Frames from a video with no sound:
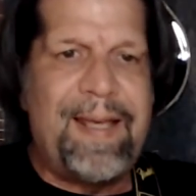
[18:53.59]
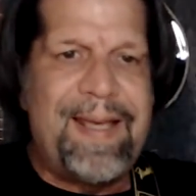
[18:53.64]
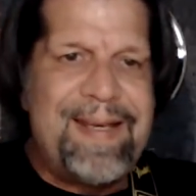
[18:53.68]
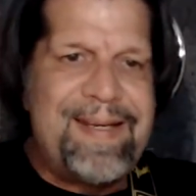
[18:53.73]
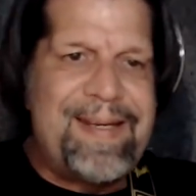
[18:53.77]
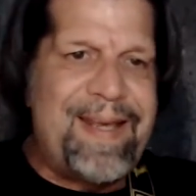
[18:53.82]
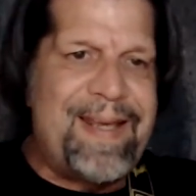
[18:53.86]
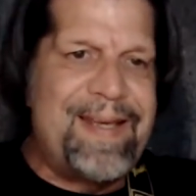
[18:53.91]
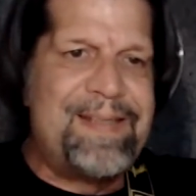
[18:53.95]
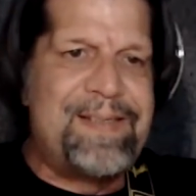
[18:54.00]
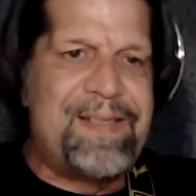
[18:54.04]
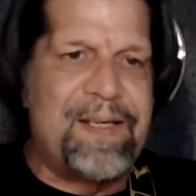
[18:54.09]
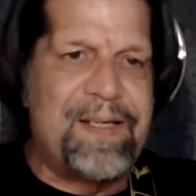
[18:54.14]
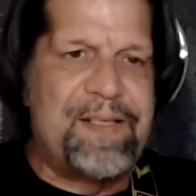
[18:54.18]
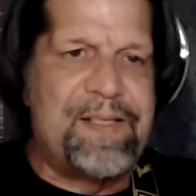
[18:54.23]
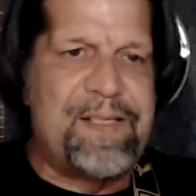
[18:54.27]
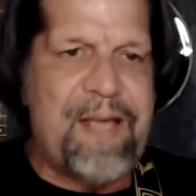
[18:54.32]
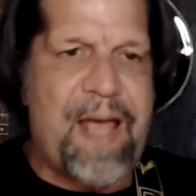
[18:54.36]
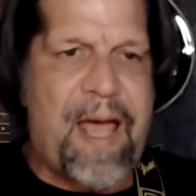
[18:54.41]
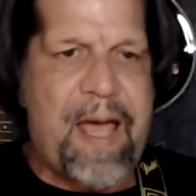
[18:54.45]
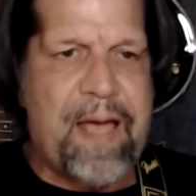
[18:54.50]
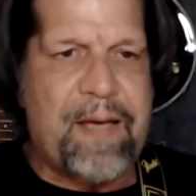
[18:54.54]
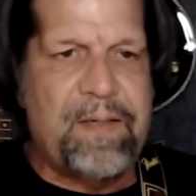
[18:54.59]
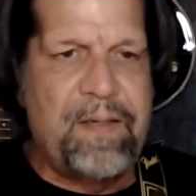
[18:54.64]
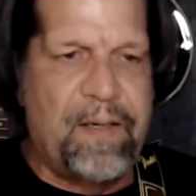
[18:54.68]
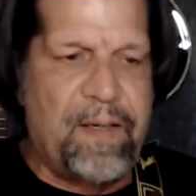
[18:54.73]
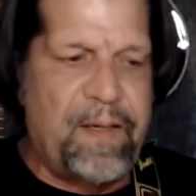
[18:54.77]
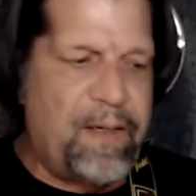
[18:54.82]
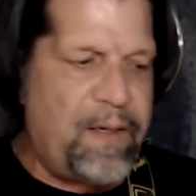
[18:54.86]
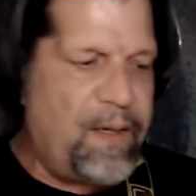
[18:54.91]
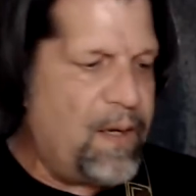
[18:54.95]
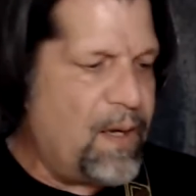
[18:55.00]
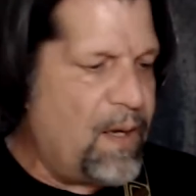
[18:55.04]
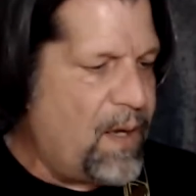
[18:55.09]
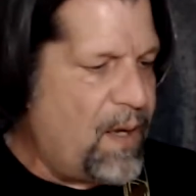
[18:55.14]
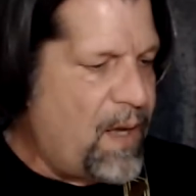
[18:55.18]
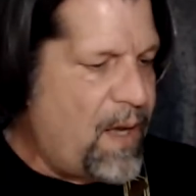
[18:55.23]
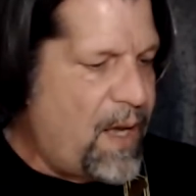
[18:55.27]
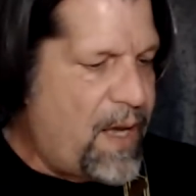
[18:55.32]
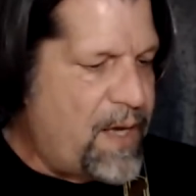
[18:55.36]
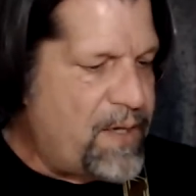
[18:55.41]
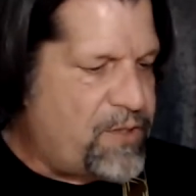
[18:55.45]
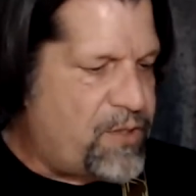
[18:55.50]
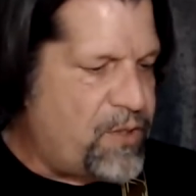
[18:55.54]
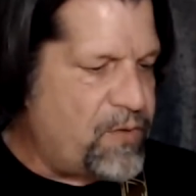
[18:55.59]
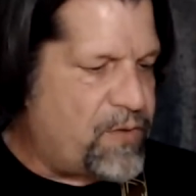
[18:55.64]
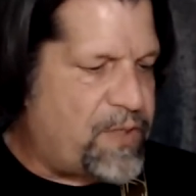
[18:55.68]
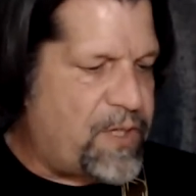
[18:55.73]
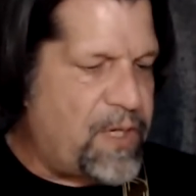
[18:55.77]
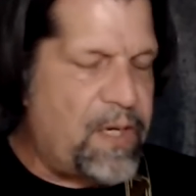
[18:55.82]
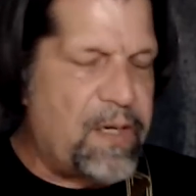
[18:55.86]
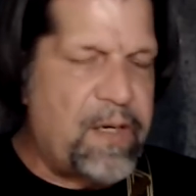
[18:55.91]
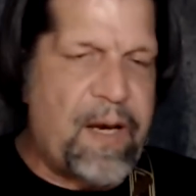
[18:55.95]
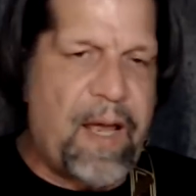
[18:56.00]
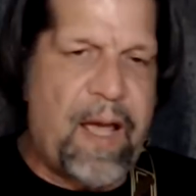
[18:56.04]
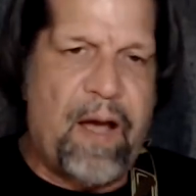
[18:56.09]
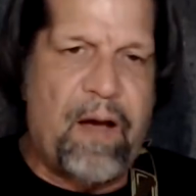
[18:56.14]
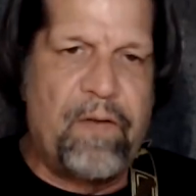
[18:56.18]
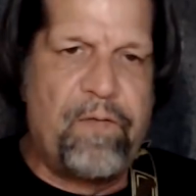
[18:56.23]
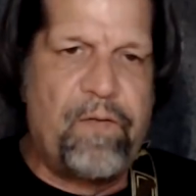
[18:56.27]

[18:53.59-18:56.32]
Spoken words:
it is exactly as you see it now.